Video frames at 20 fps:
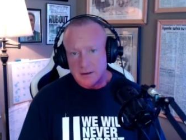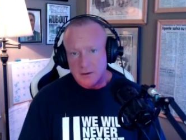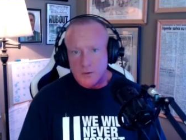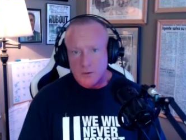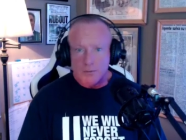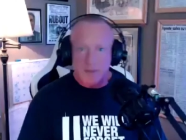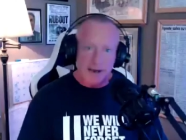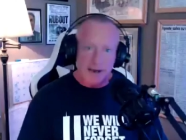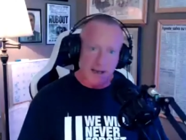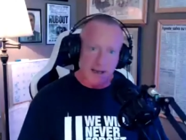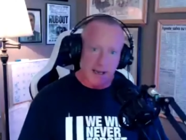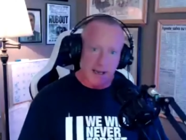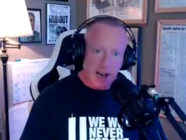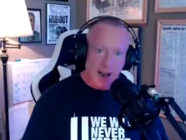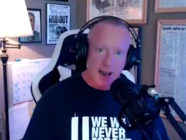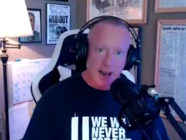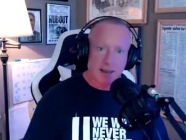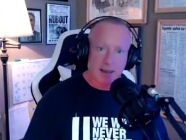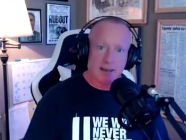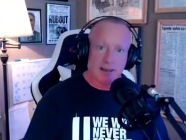who met a
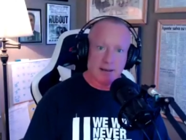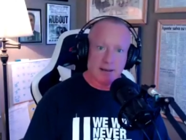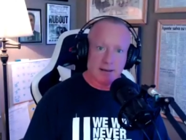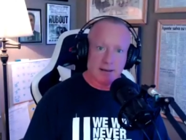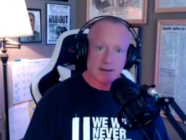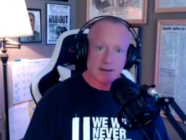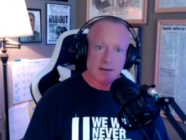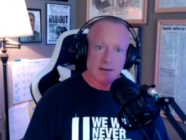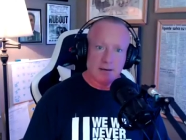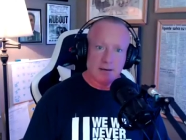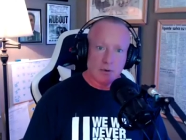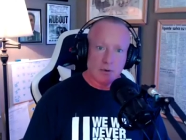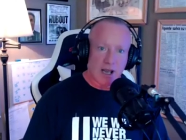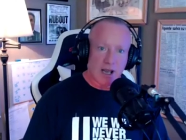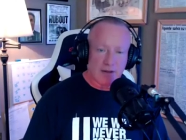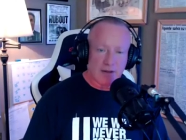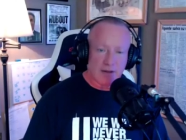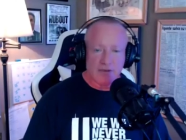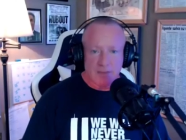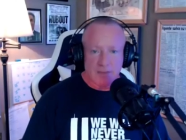guy who
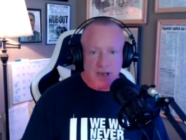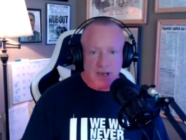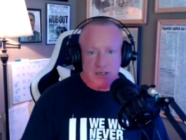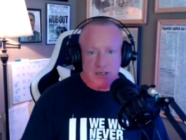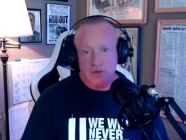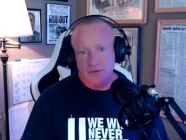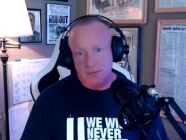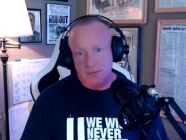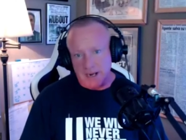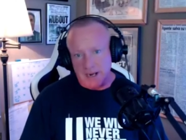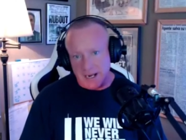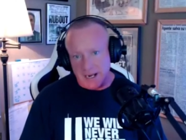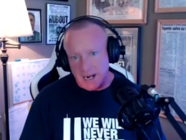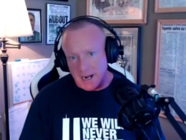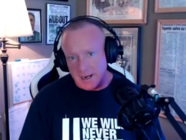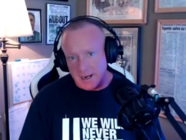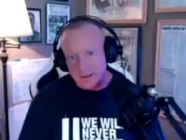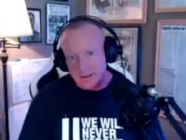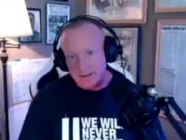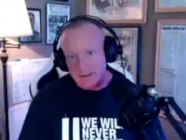got information from a
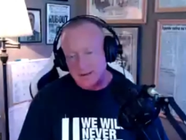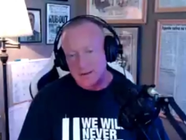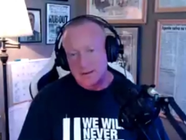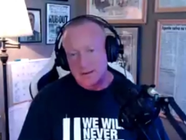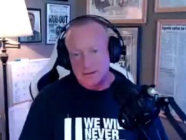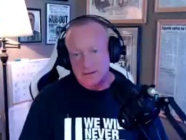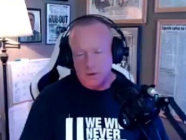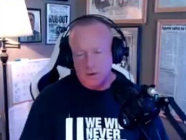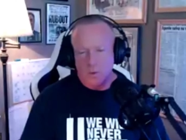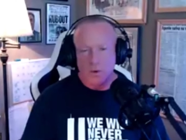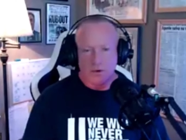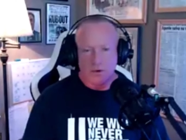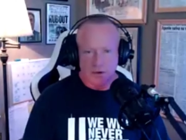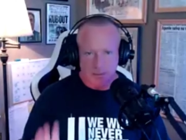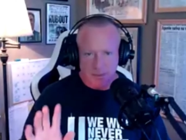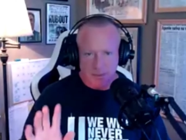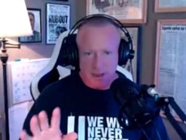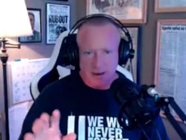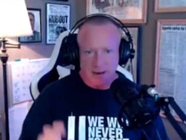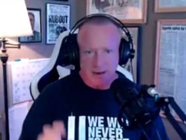guy. Don't worry
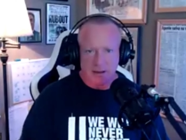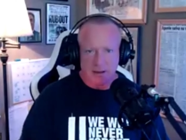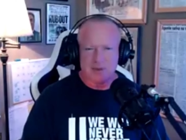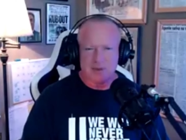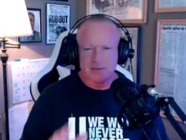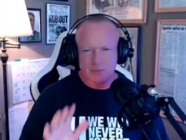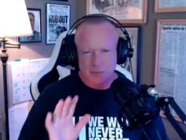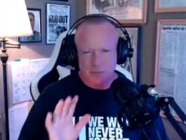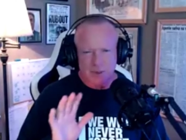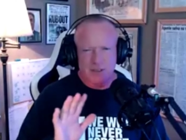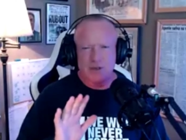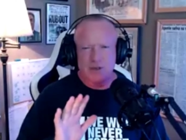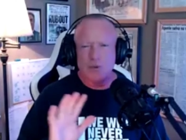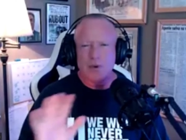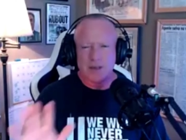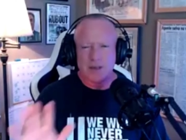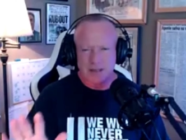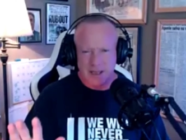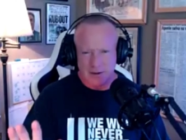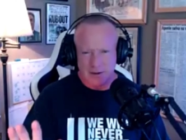about it. We're
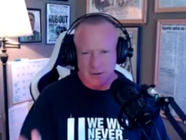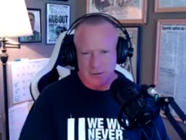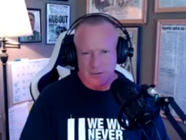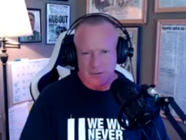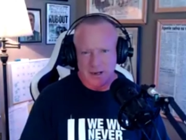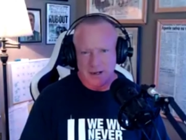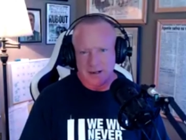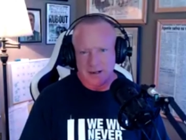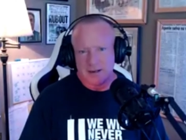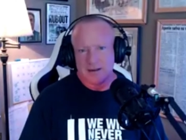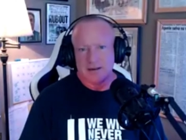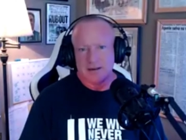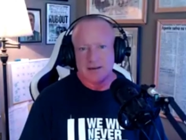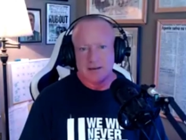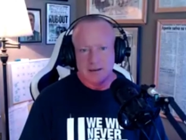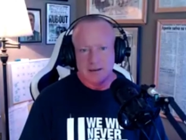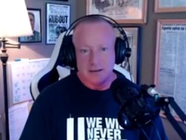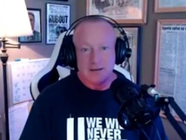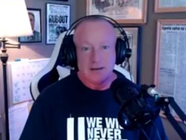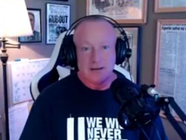doing that already.
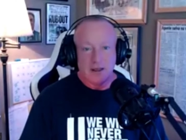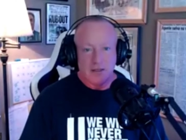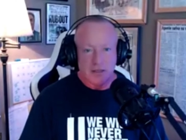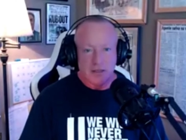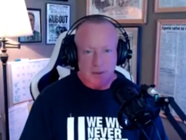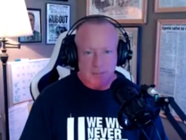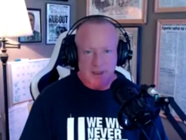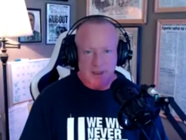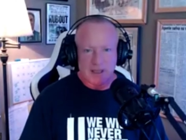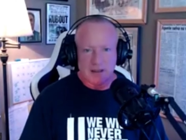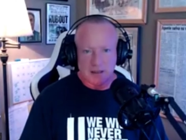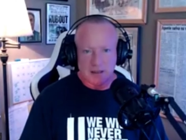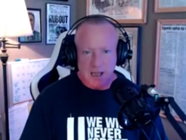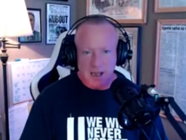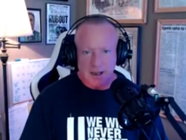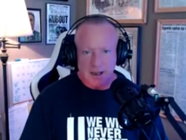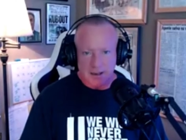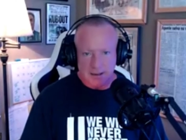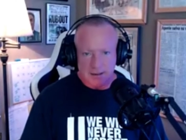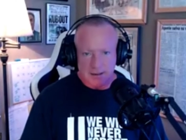The big
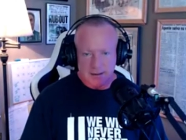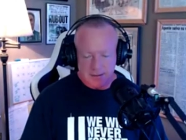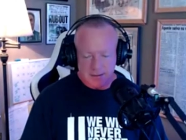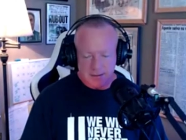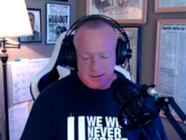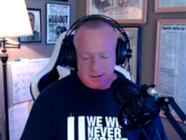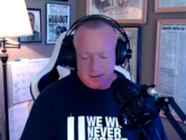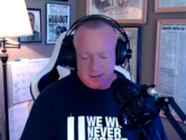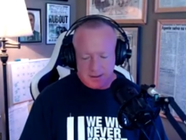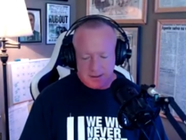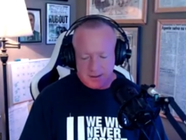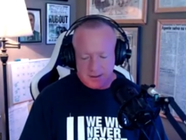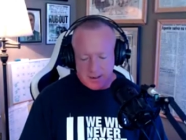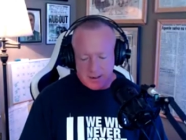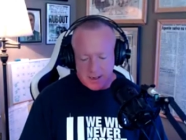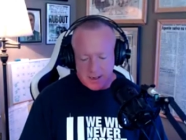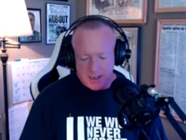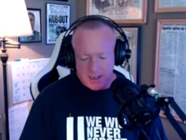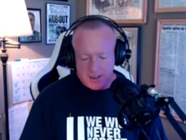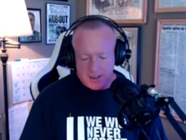lie.
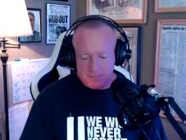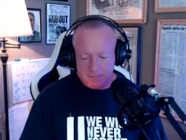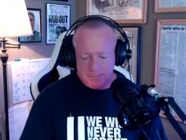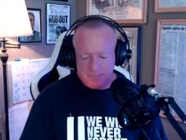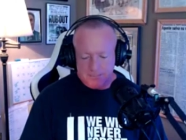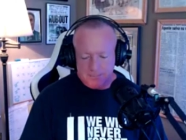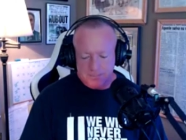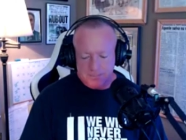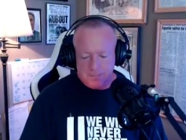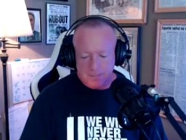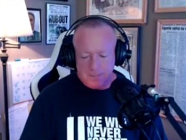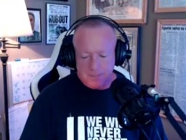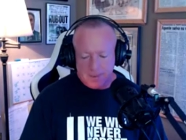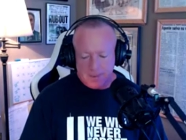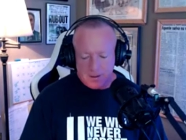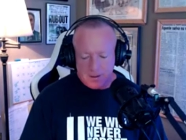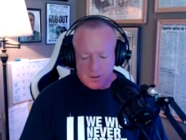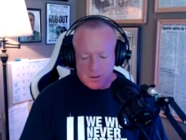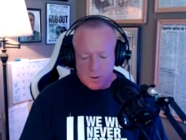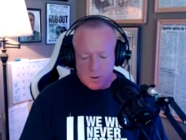Um,
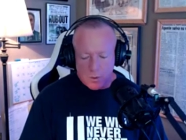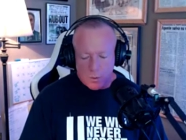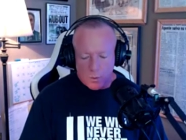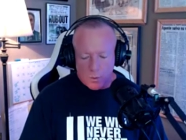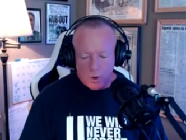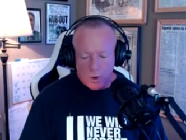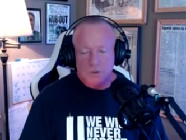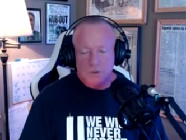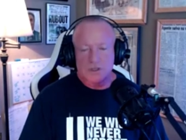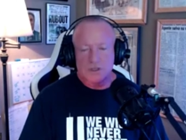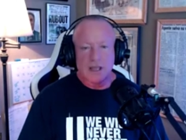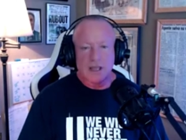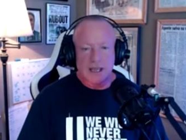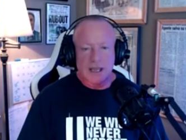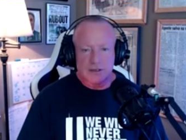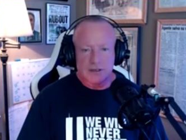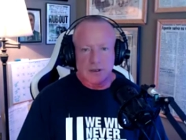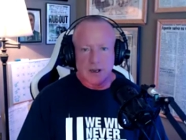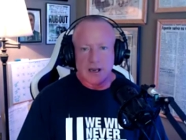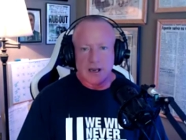when was the
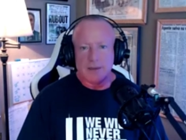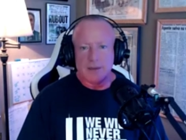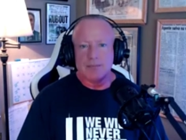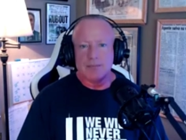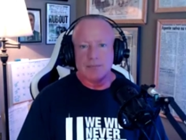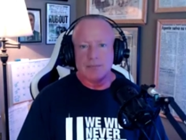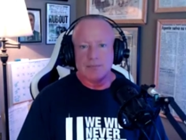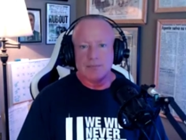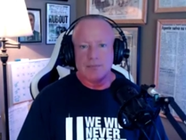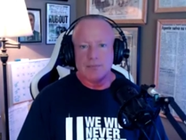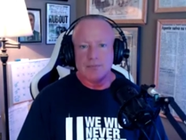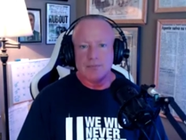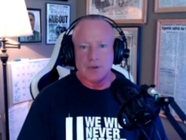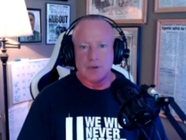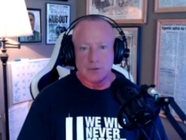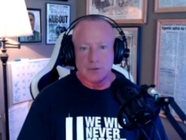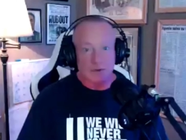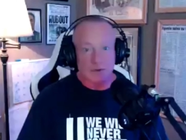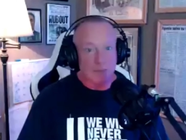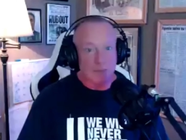last time
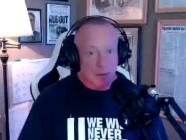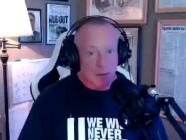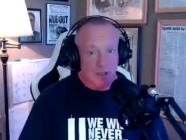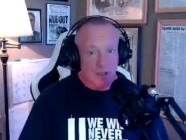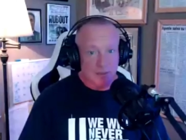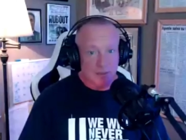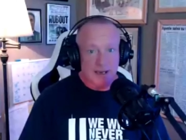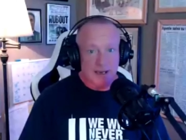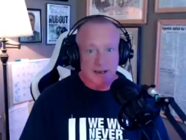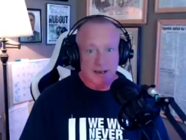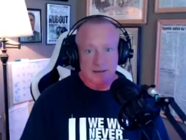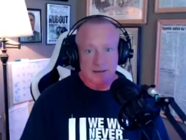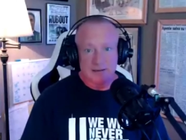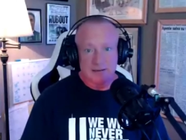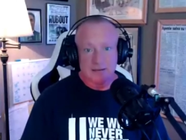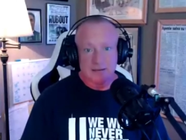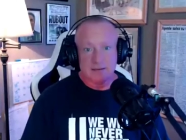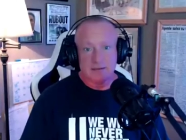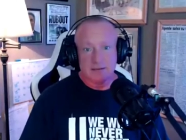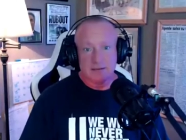there was a public meeting
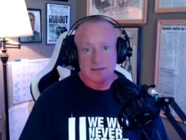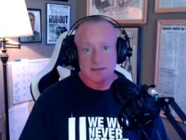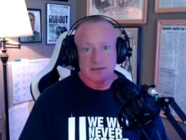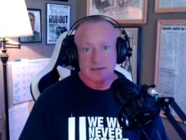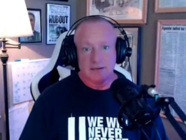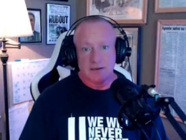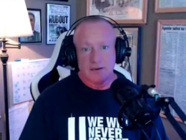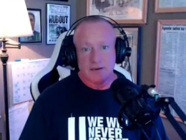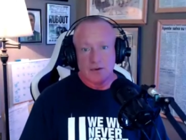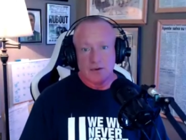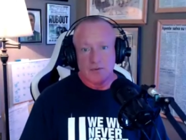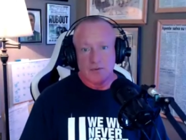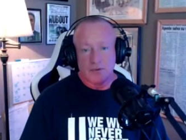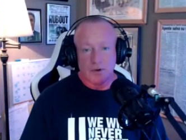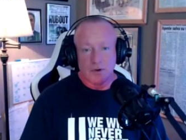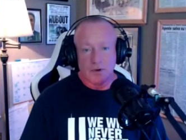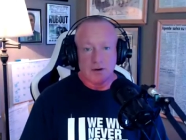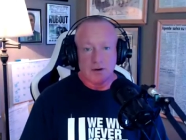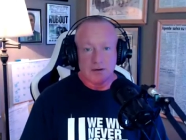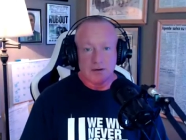
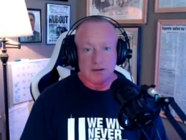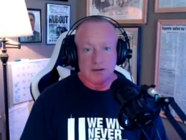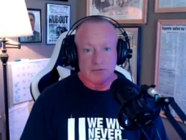for